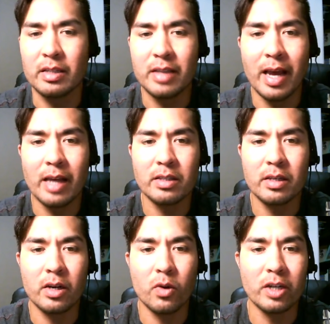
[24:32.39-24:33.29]
Let's ask
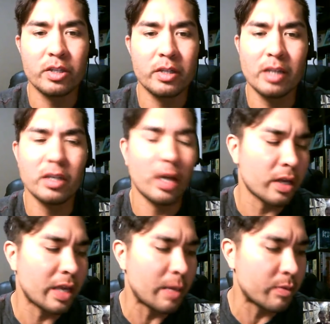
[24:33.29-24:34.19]
a question. Actually, I'm
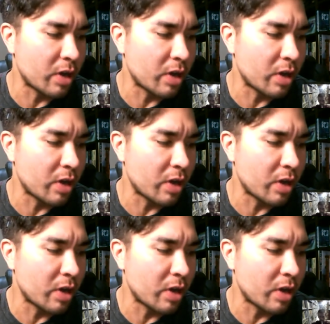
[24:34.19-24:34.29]
going to keep